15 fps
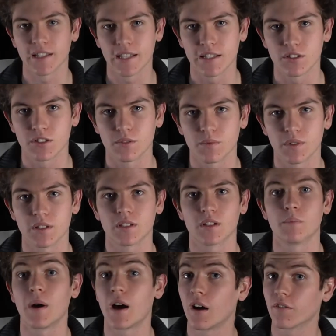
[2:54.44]
instruments
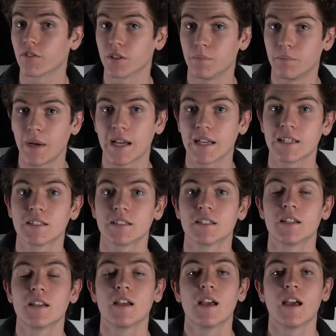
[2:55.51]
apart from the bass
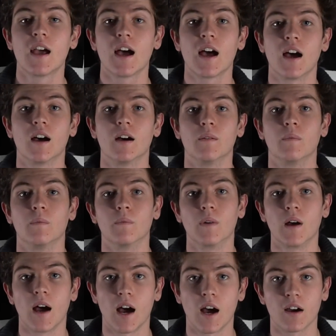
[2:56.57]

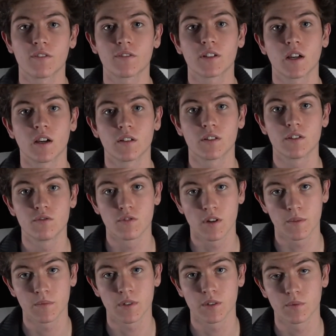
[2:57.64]
after the
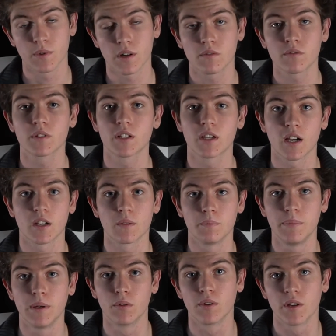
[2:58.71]
drums as well, to kind of
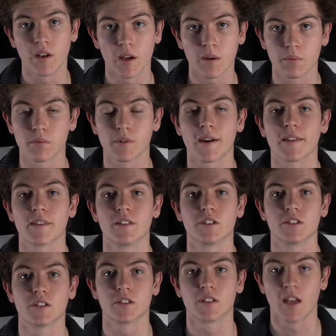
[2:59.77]
build it up rather than
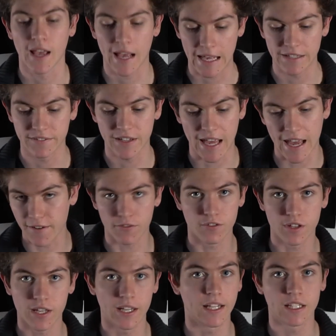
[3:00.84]
just have
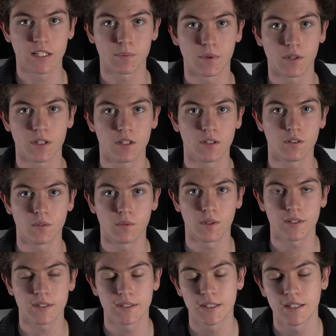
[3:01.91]
everything explode at you at
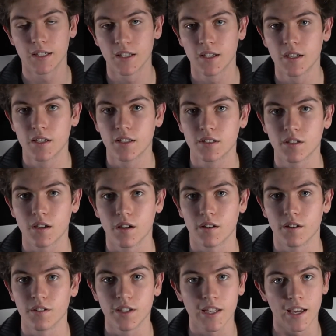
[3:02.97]
once.
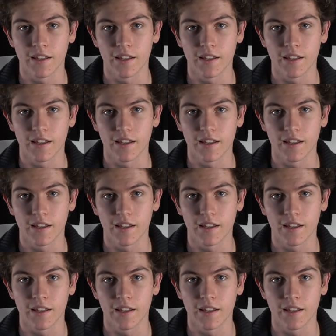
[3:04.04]
So yeah,